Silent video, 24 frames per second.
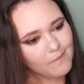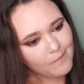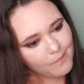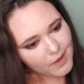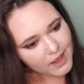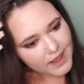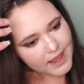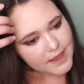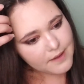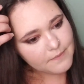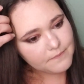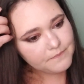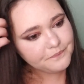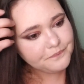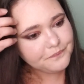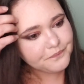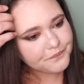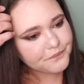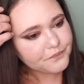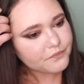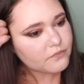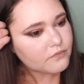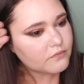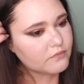But
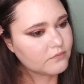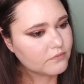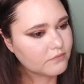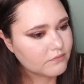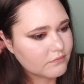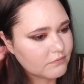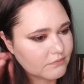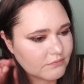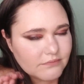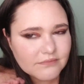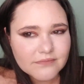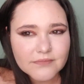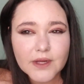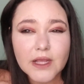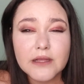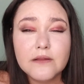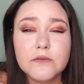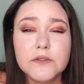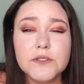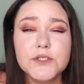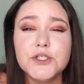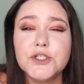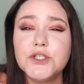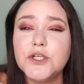
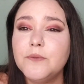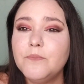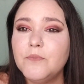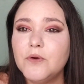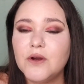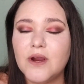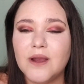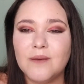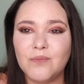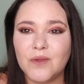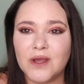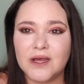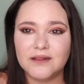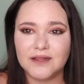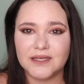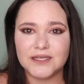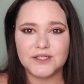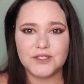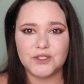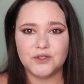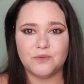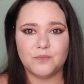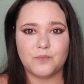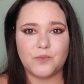the shimmer, I'm not
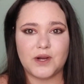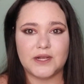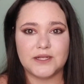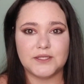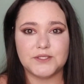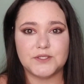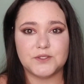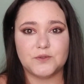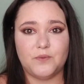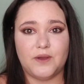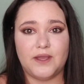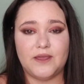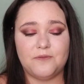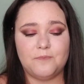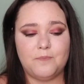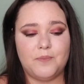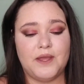like too impressed with.